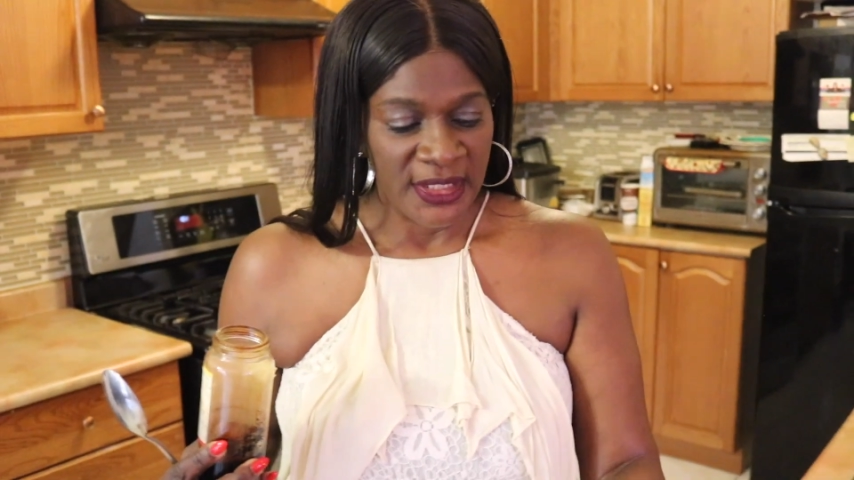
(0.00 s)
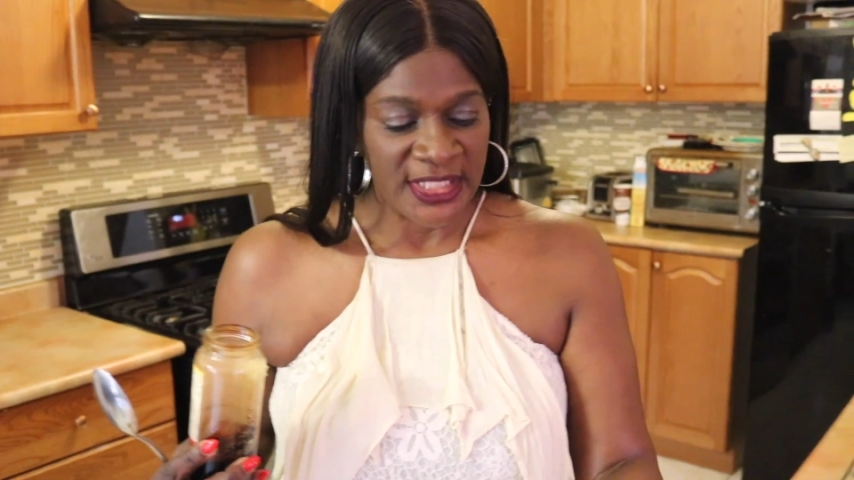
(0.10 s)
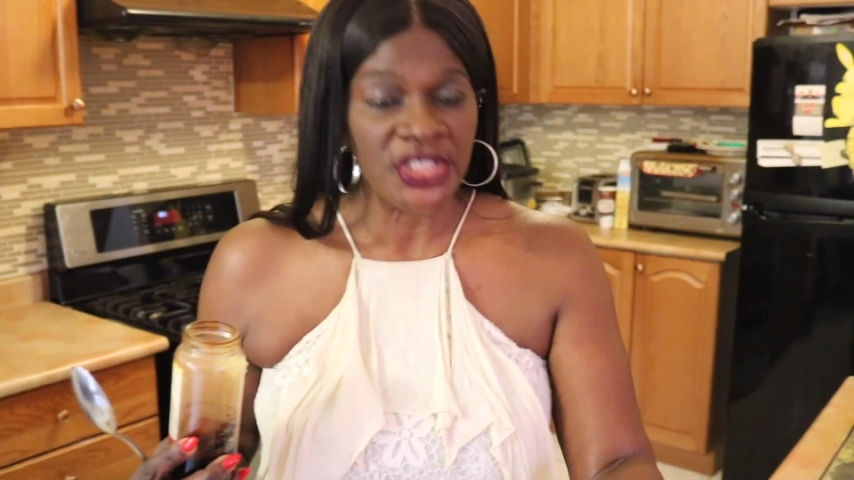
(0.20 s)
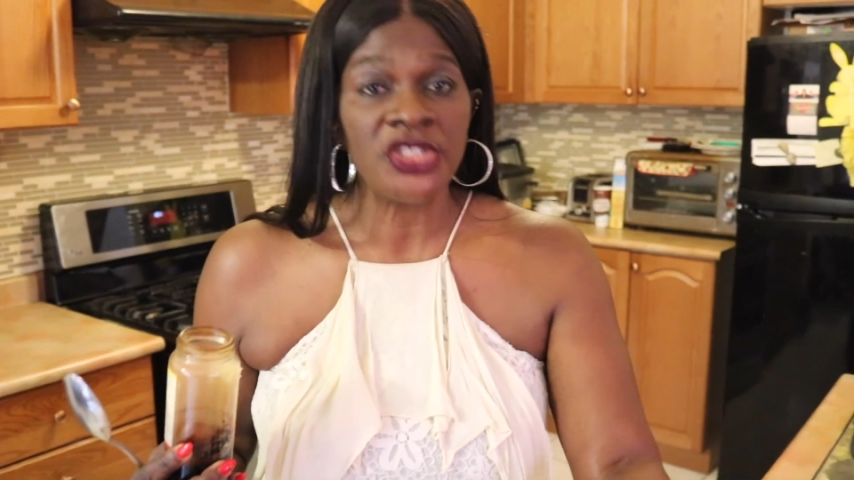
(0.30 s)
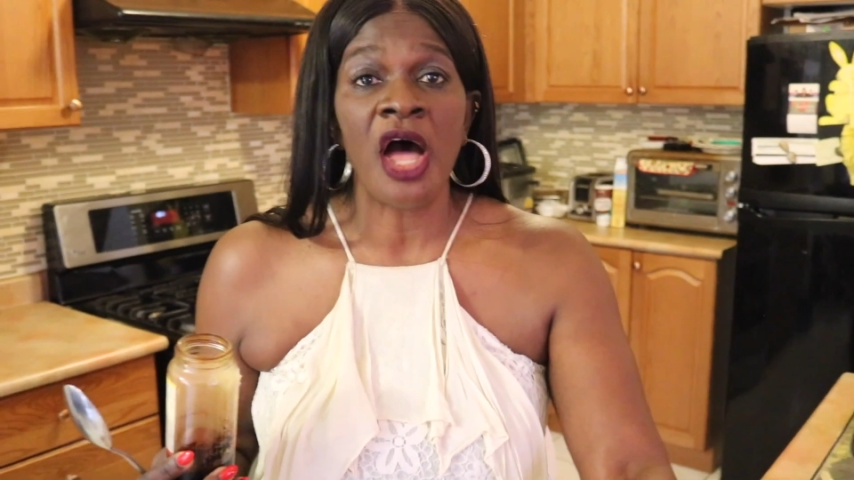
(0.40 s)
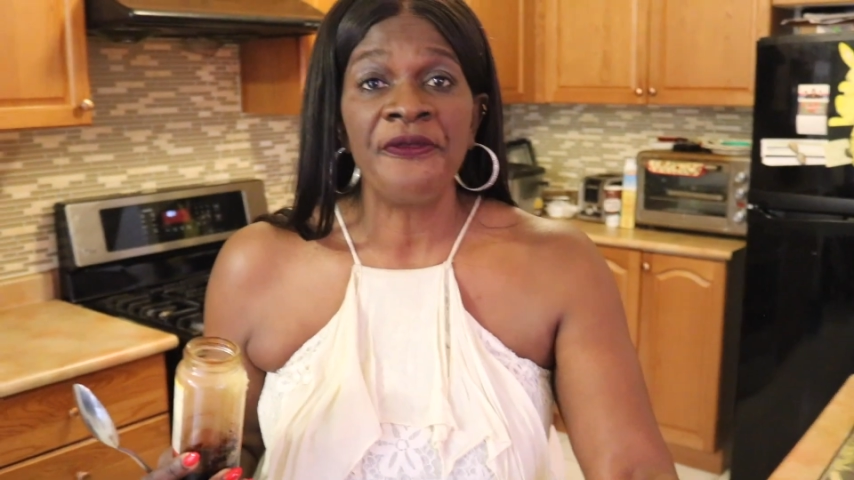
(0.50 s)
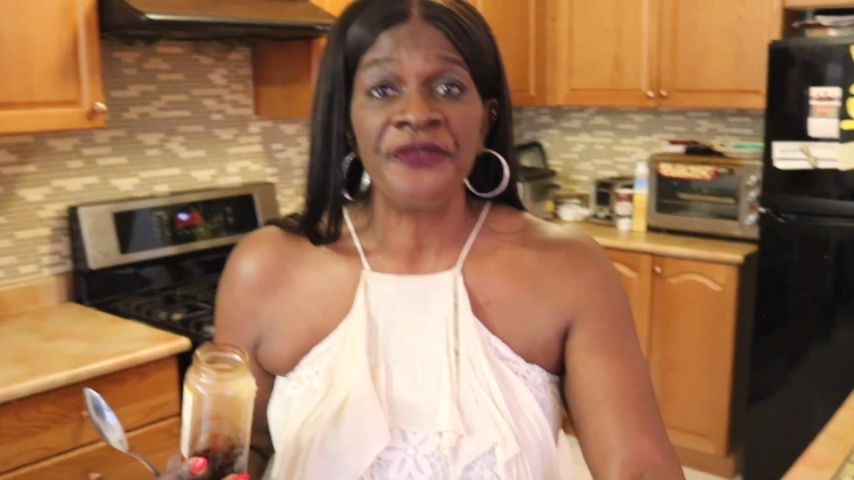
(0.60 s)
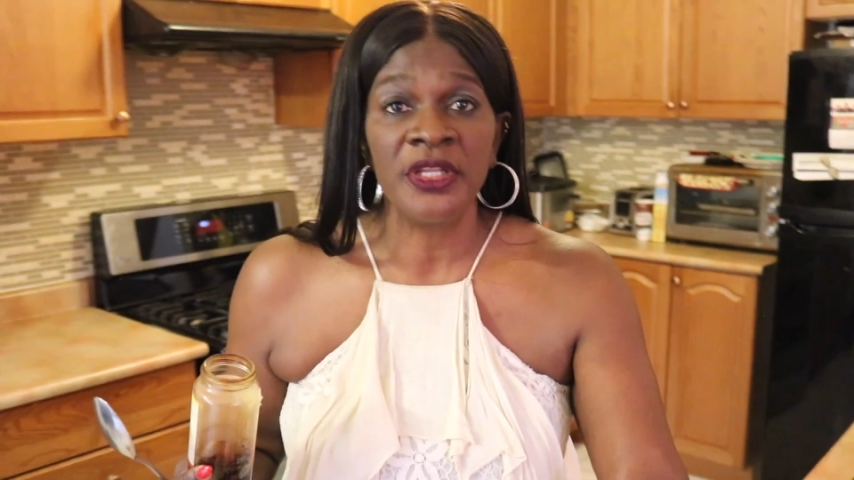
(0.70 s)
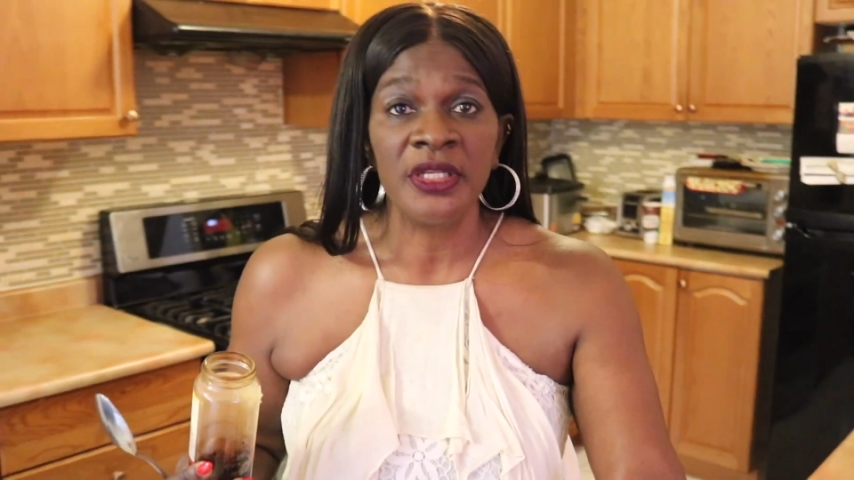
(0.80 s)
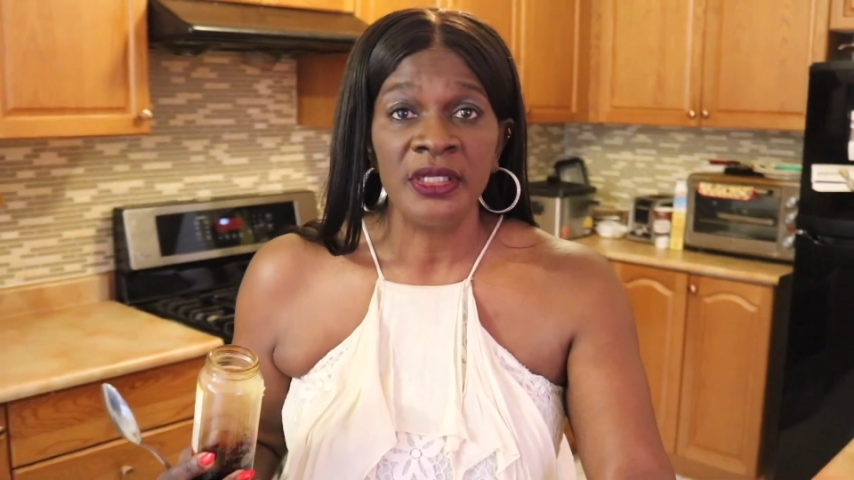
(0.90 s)

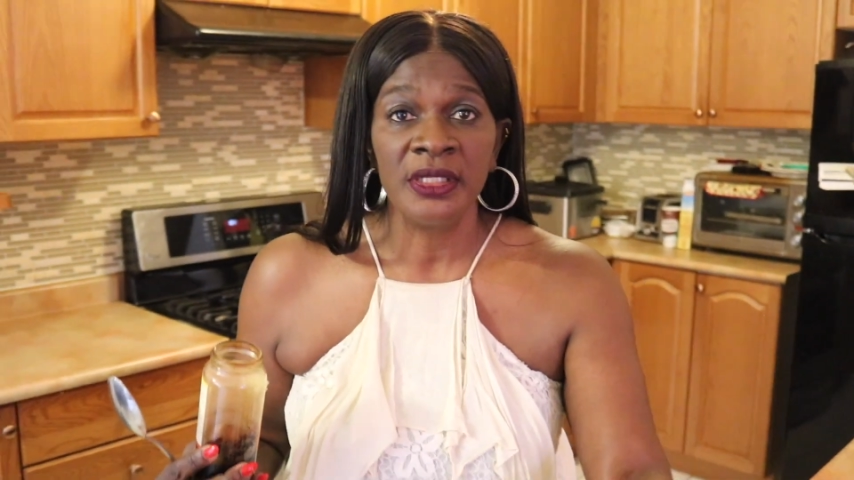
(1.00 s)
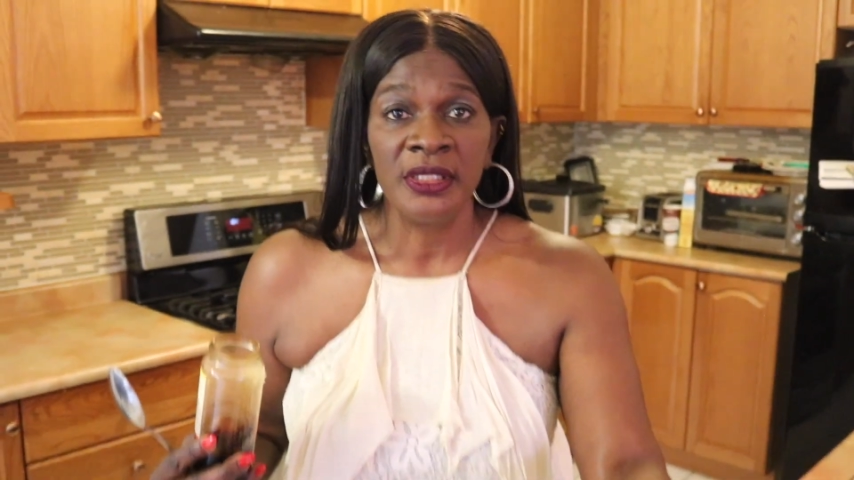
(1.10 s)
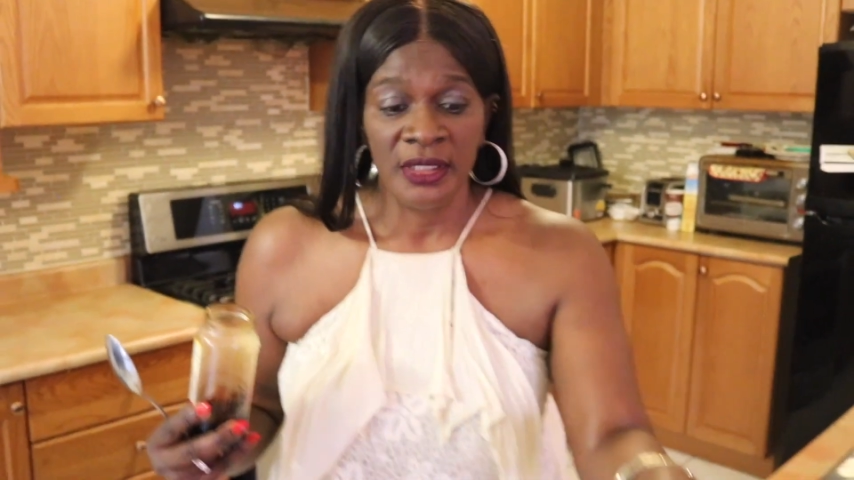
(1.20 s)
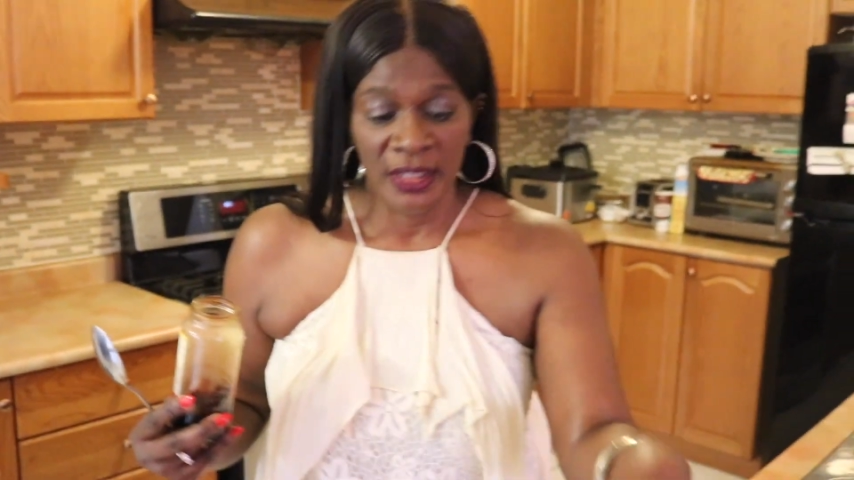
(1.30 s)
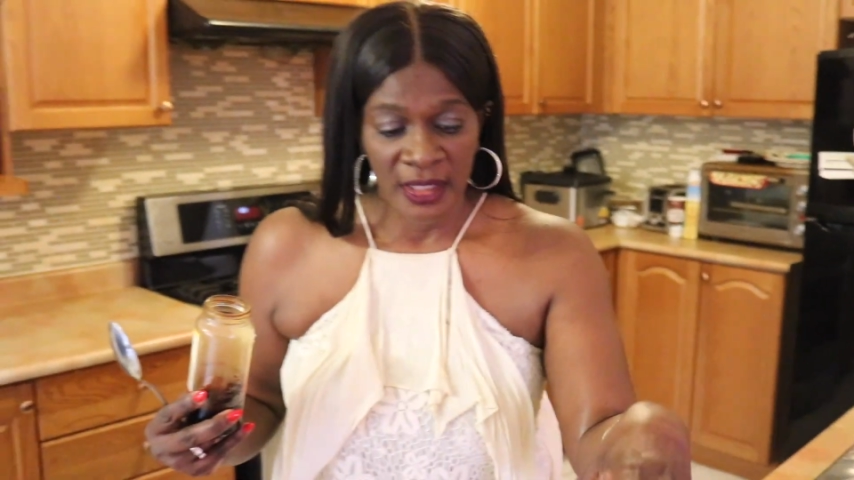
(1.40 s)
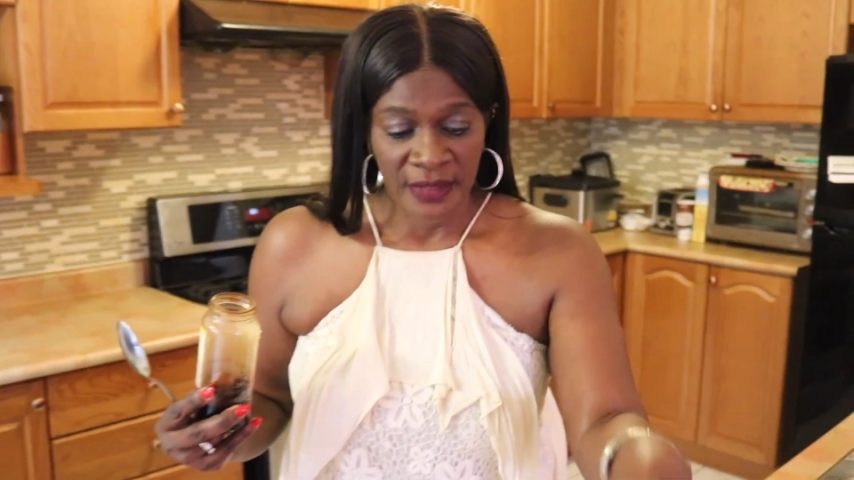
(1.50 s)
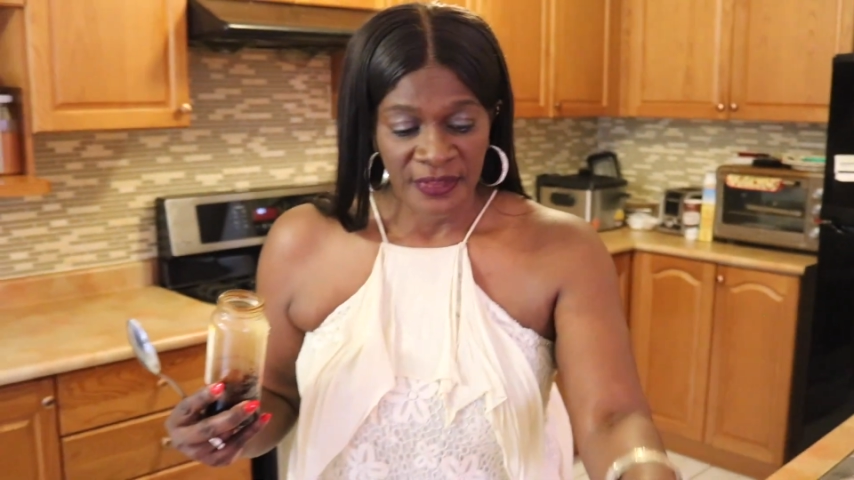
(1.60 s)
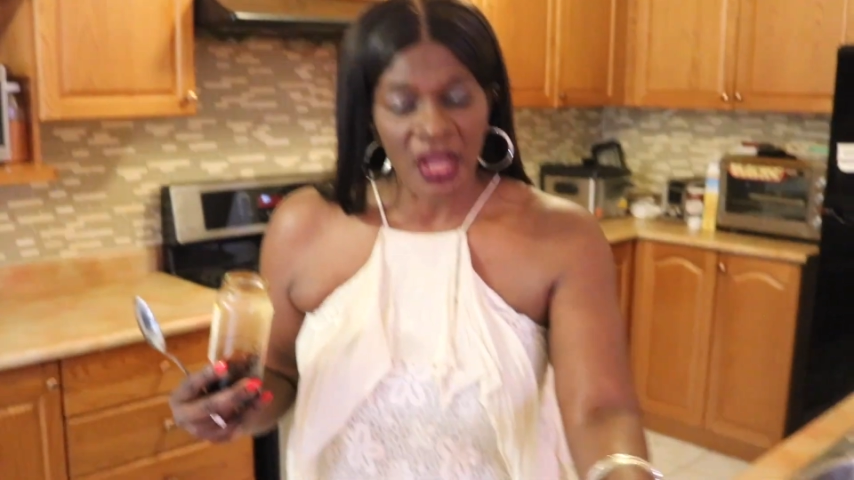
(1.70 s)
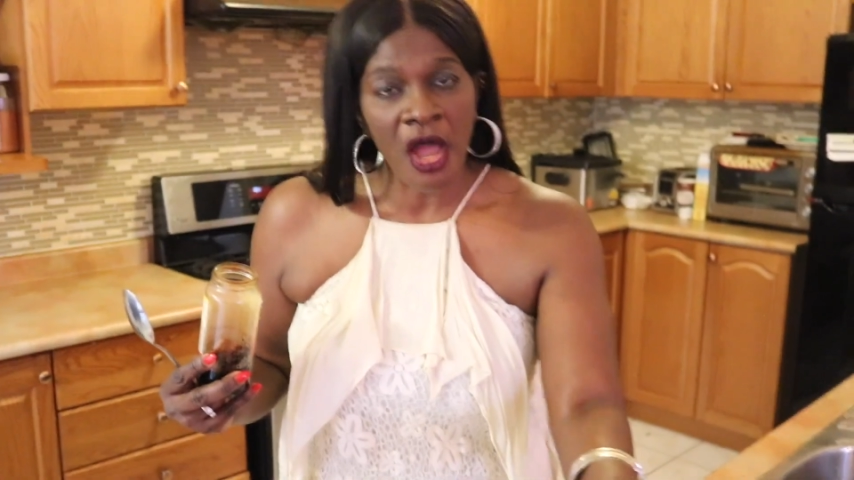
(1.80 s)
soften the